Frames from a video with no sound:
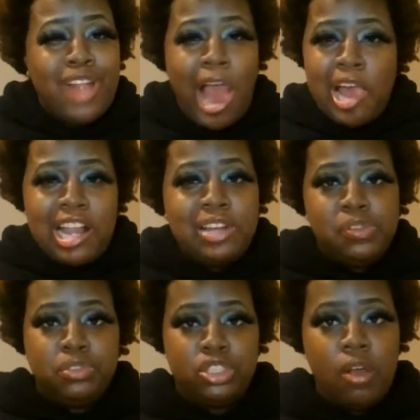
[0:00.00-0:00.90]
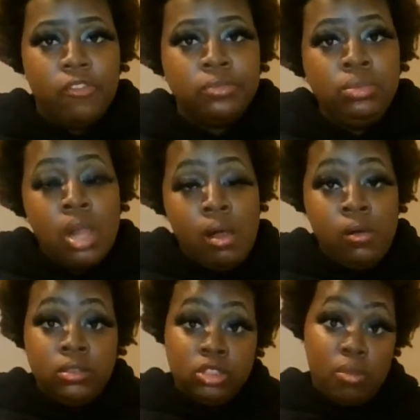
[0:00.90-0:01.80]
A lot of different stuff.
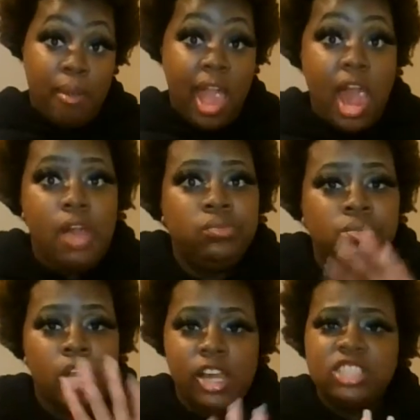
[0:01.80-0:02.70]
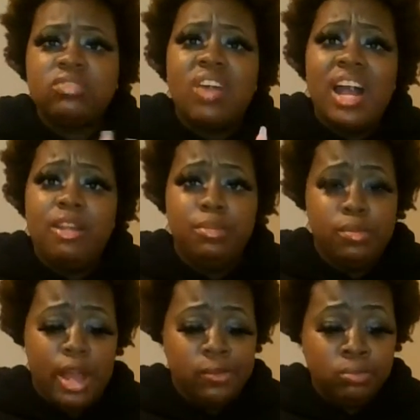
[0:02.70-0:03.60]
Be mad. It's fine to be
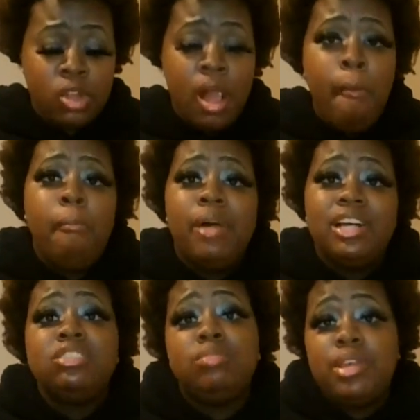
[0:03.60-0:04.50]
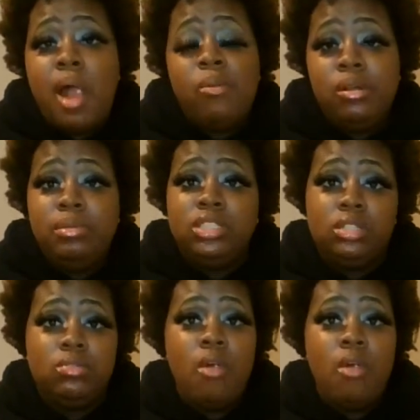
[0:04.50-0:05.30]
mad. Because me, I will be too.